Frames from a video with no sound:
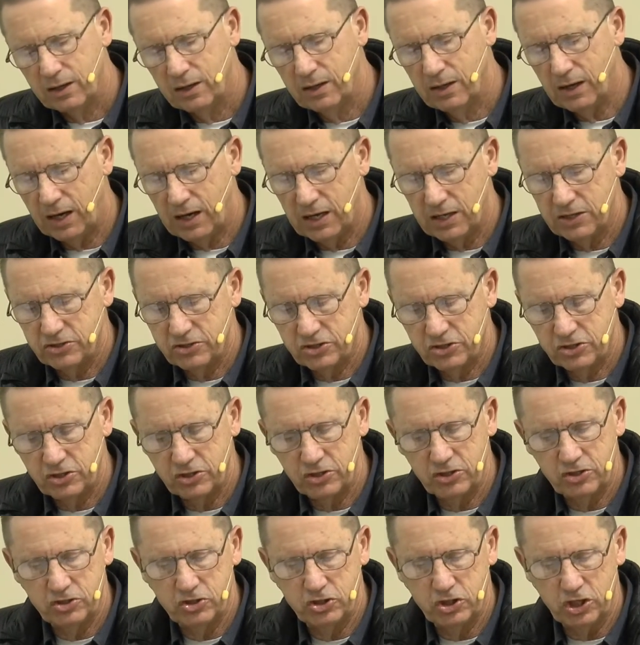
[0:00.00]
God's
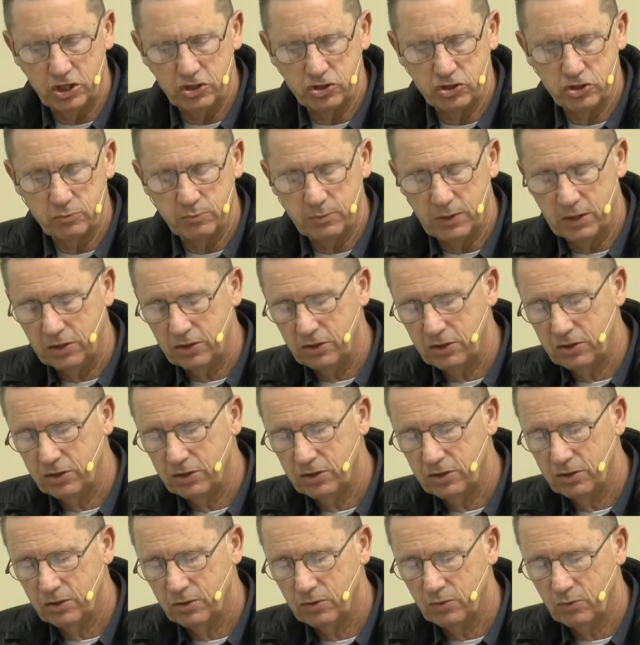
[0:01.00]
judgment
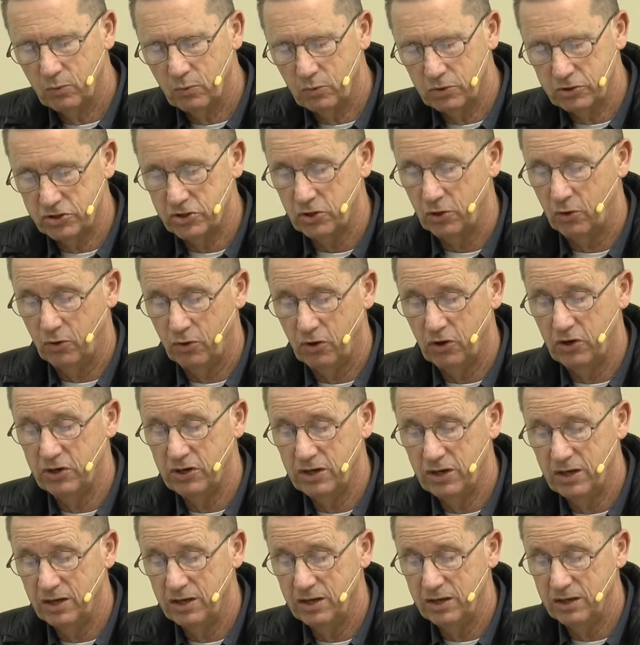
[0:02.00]
was
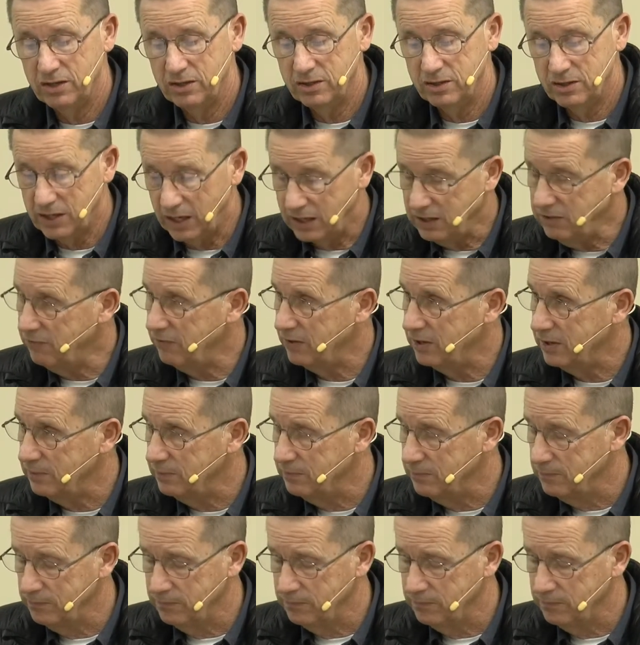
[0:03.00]
on David.